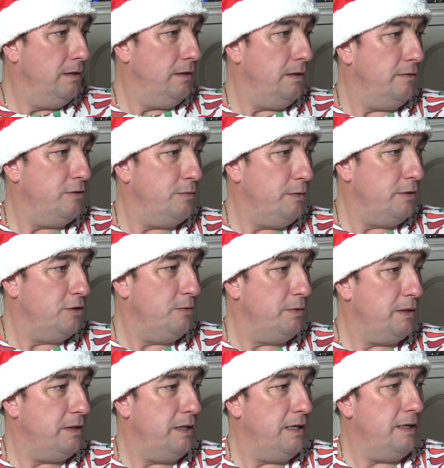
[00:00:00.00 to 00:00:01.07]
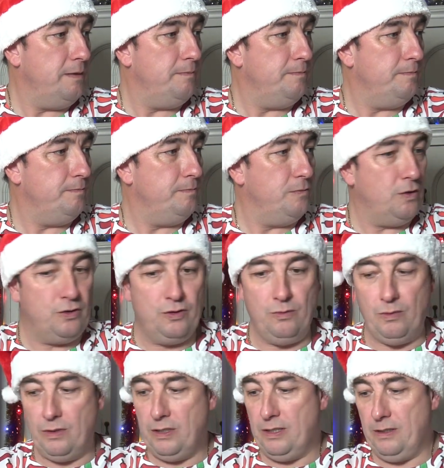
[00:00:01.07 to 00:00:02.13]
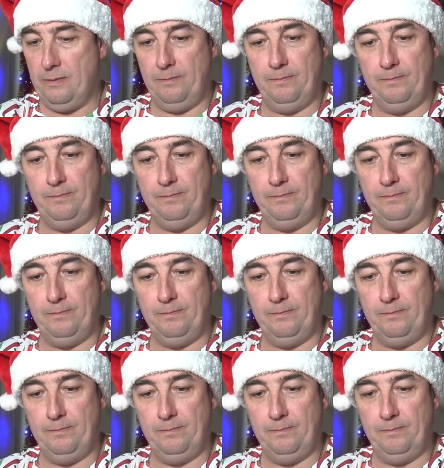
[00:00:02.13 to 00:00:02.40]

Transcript: I spilt a bit there, not to worry.